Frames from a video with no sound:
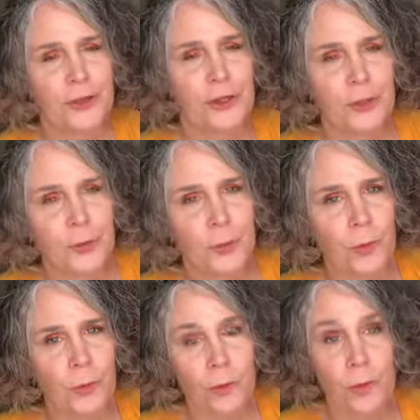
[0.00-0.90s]

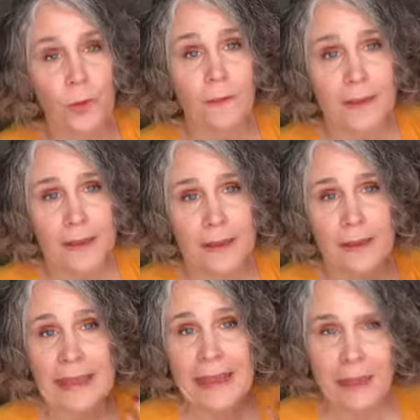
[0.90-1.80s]
you like
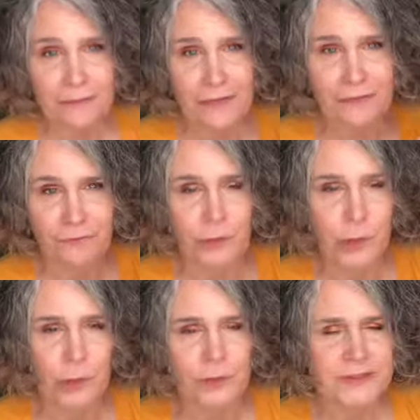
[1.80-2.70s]
heavy
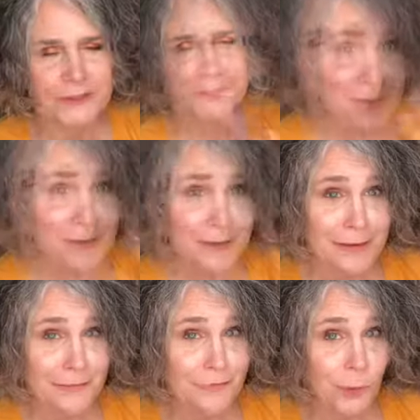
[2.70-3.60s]
florals. I'm not
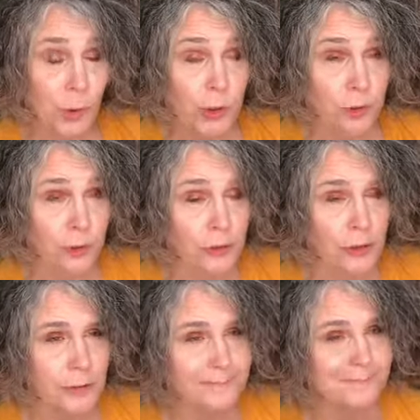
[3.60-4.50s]
a floral
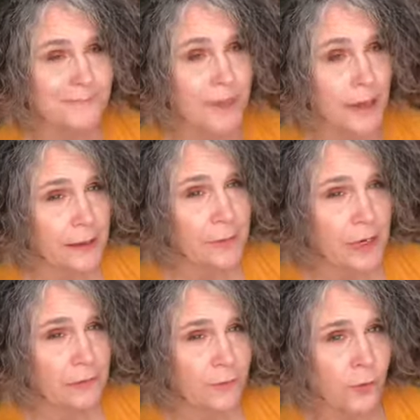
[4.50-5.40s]
girl. I am
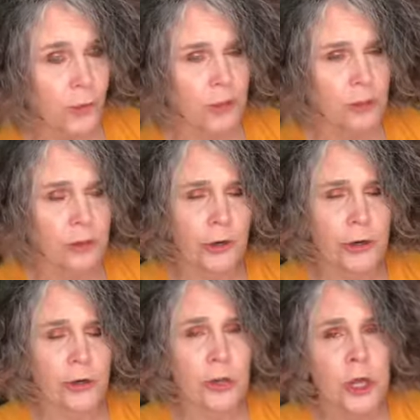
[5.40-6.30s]
not a floral
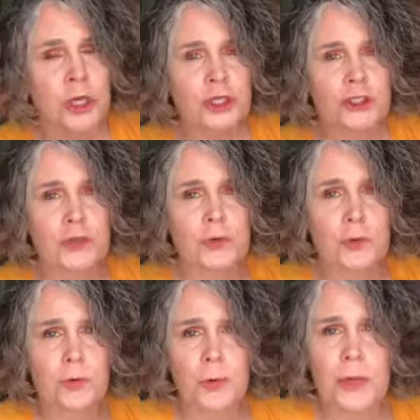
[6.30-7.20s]
girl.
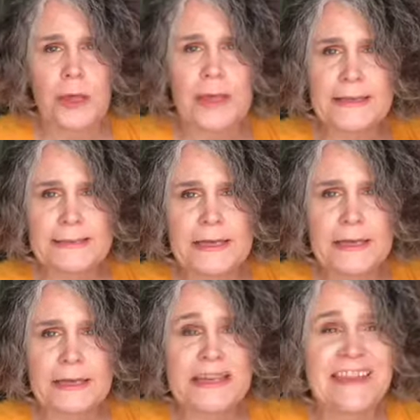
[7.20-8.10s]
So a
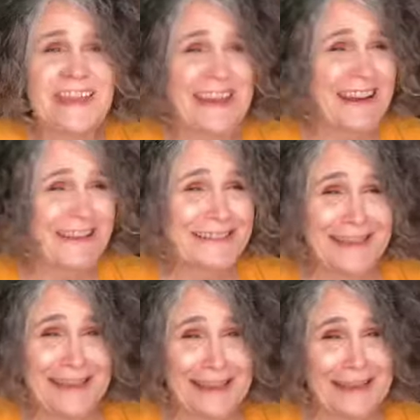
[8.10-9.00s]
scent that is
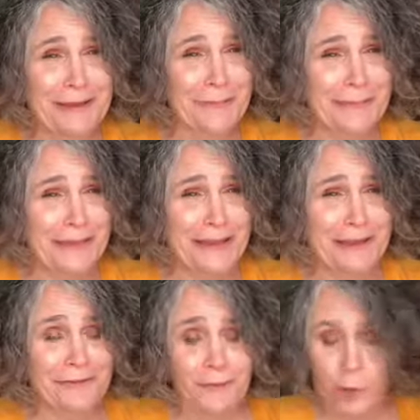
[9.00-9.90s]
a
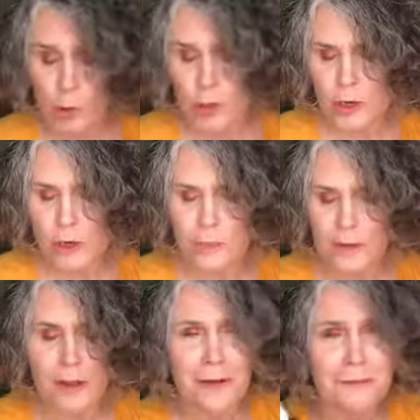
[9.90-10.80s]
complete floral
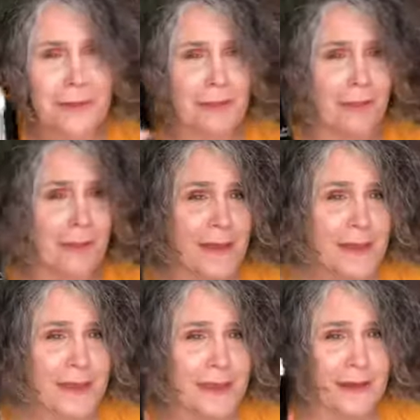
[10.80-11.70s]
bomb
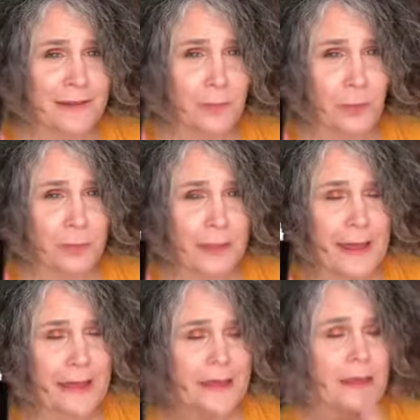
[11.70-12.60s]
like Kenneth Cole
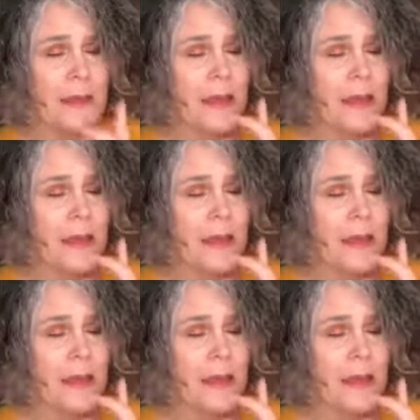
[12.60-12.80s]
Black,